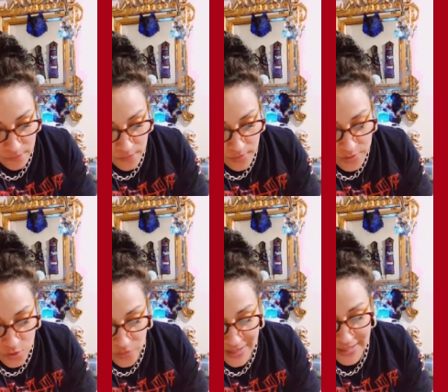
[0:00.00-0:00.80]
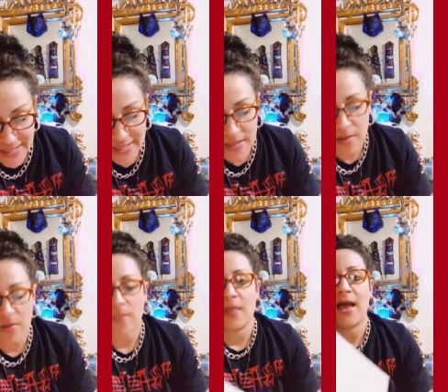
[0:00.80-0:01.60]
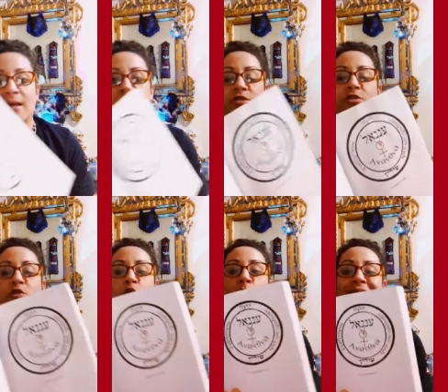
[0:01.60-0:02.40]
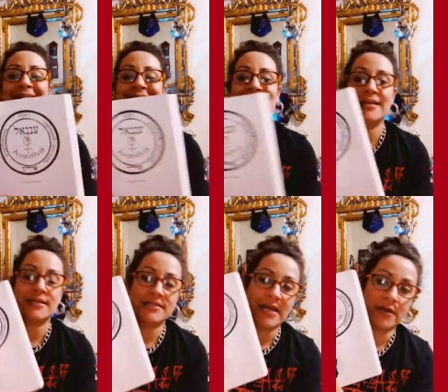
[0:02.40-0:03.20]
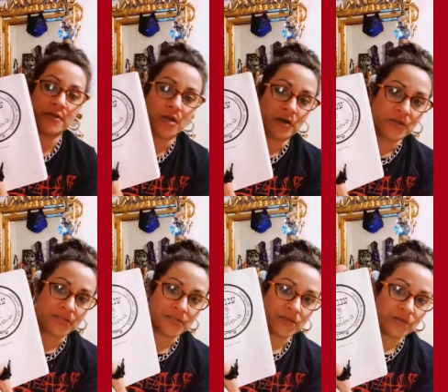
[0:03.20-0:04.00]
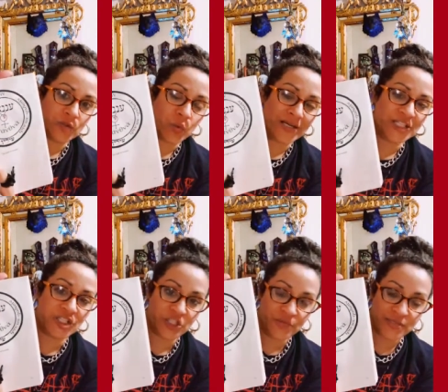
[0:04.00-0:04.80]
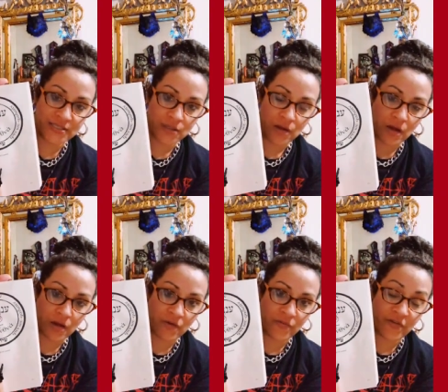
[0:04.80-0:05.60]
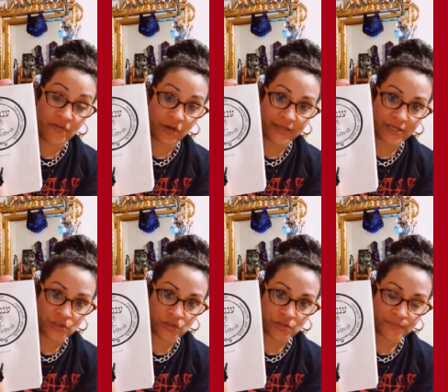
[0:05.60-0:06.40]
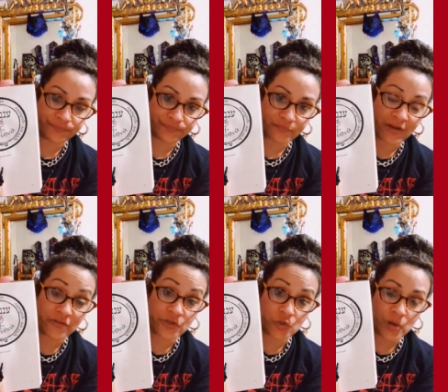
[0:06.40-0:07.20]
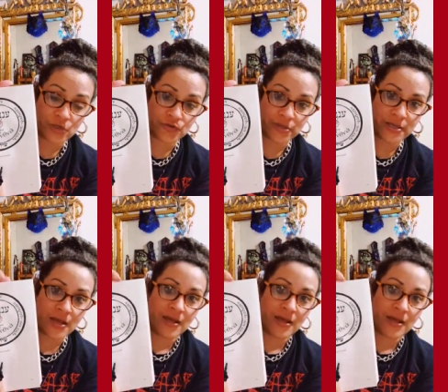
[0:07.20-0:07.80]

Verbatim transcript: So he has the 20 Decadarchs, the 20 chiefs of the fallen angels out of the 200.